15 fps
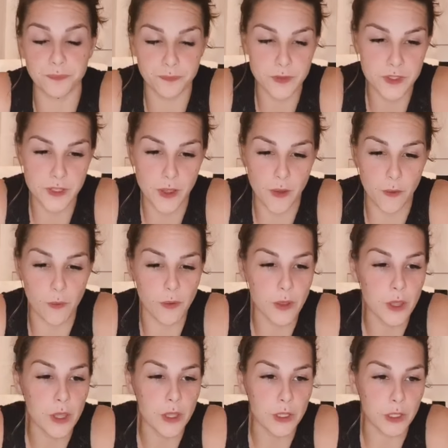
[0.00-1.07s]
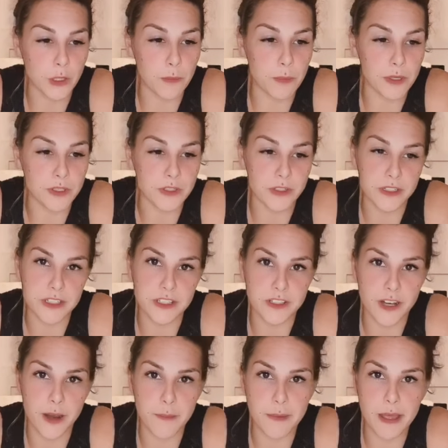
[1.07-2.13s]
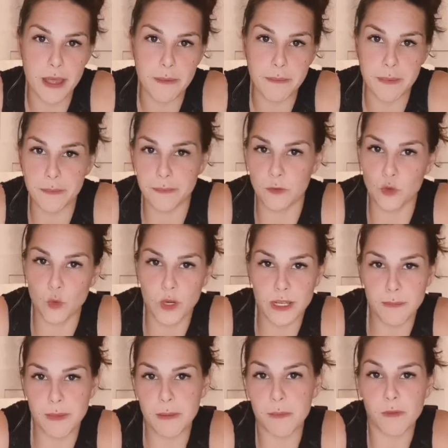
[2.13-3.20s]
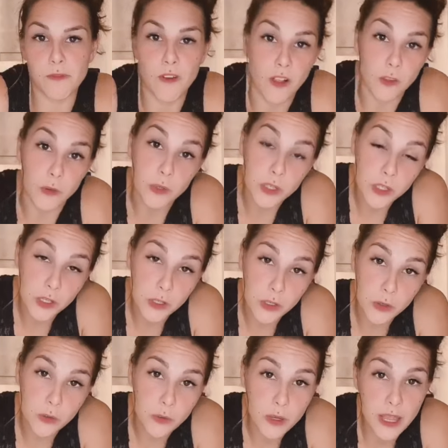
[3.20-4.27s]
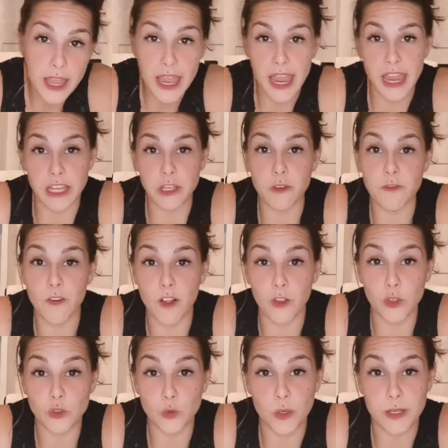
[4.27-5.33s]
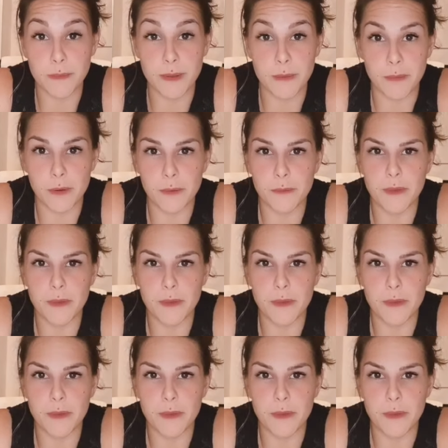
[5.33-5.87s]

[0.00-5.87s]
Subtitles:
So you put your Instagram up, 20 people follow you, and you follow 20 people.